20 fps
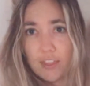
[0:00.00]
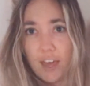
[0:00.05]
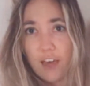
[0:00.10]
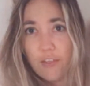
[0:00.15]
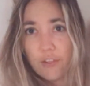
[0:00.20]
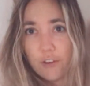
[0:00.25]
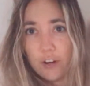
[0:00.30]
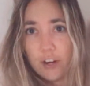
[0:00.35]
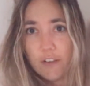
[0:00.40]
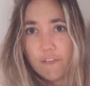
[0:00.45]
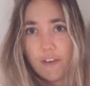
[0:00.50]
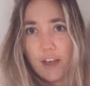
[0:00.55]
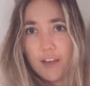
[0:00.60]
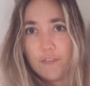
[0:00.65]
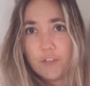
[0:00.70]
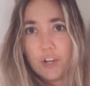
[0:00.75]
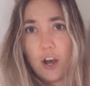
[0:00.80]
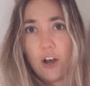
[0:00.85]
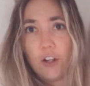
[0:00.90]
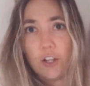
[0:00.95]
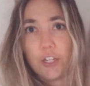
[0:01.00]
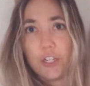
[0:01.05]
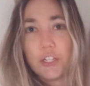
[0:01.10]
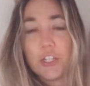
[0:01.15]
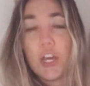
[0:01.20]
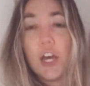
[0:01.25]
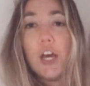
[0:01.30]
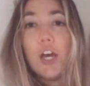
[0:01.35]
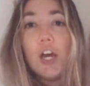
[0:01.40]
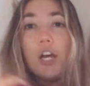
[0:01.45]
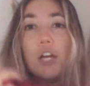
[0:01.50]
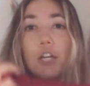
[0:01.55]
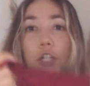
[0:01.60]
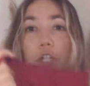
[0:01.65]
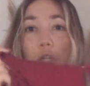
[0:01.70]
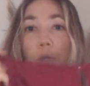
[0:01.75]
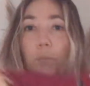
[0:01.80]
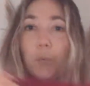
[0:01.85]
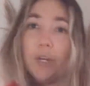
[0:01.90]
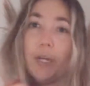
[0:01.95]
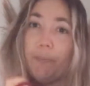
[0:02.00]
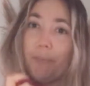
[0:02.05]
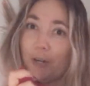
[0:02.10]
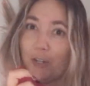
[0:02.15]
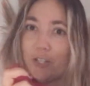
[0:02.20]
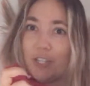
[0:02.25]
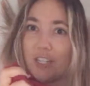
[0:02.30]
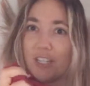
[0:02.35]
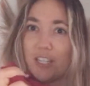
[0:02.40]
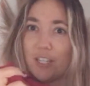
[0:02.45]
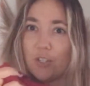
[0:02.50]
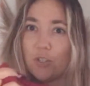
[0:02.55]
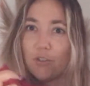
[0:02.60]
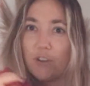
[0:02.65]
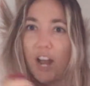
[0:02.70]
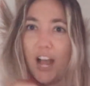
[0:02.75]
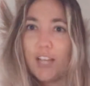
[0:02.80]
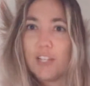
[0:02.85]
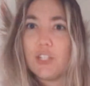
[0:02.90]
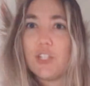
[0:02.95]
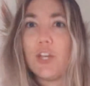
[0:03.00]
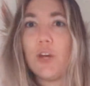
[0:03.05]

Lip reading: that $35, to repurchase this dress.